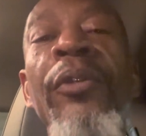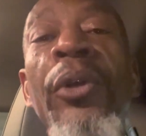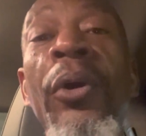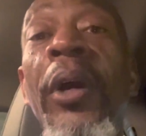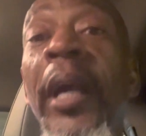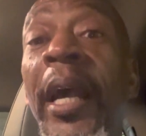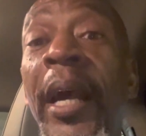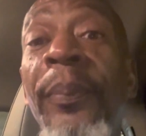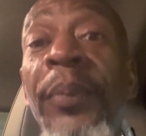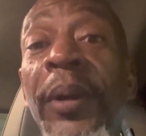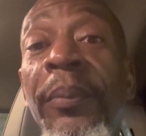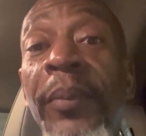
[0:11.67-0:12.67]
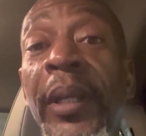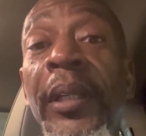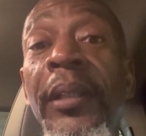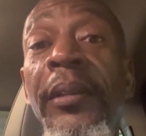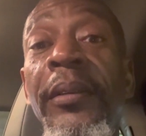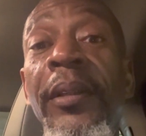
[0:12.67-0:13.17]
you're helping
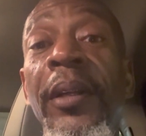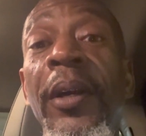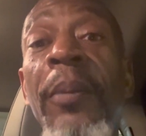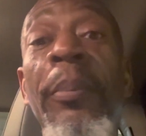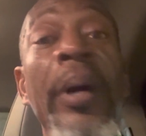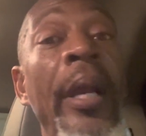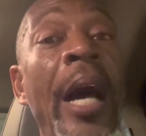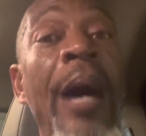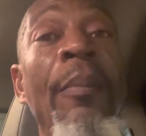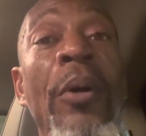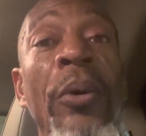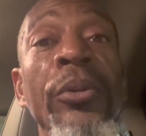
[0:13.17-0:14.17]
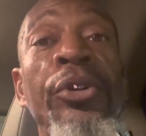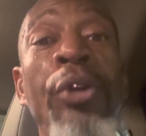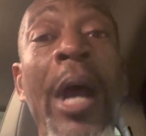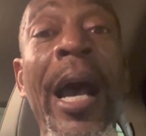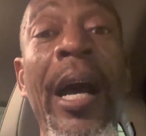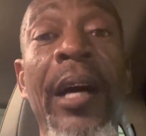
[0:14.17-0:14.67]
me, but I'm on
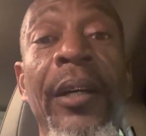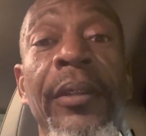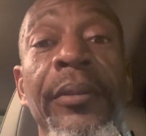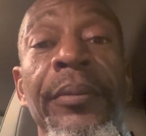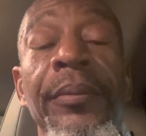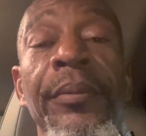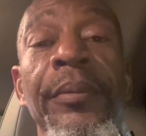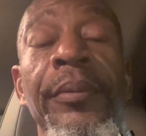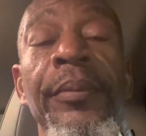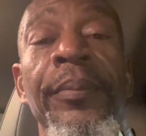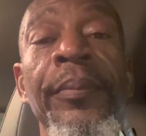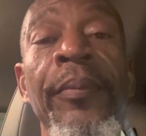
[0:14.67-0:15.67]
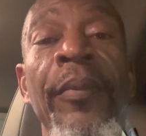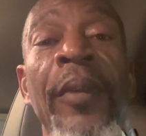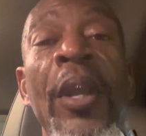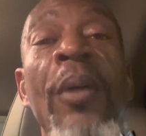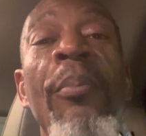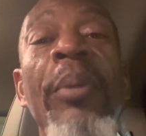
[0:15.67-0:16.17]
trial,
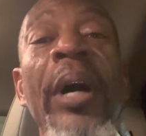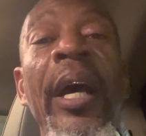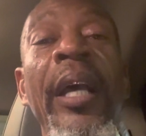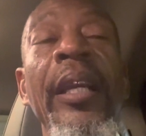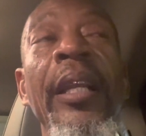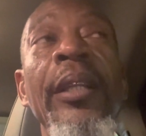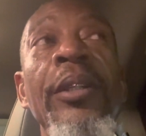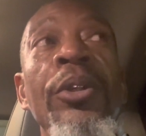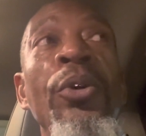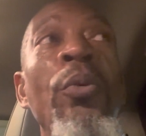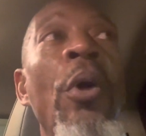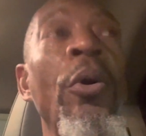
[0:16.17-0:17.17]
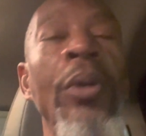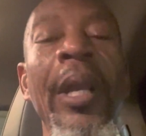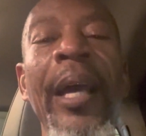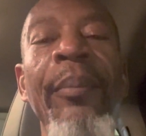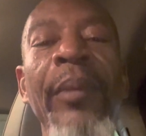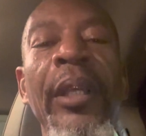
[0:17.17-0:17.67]
but you won't
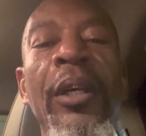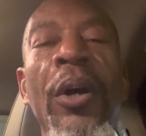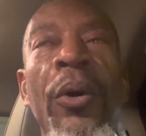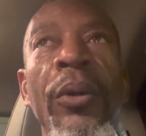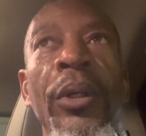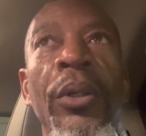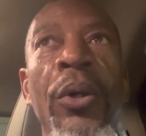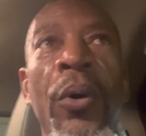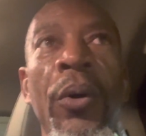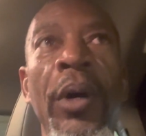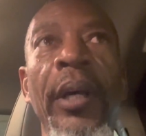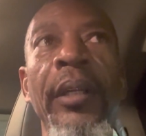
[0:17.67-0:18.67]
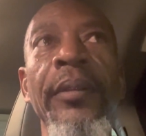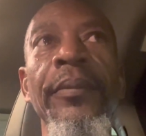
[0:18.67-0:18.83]
let me go to court,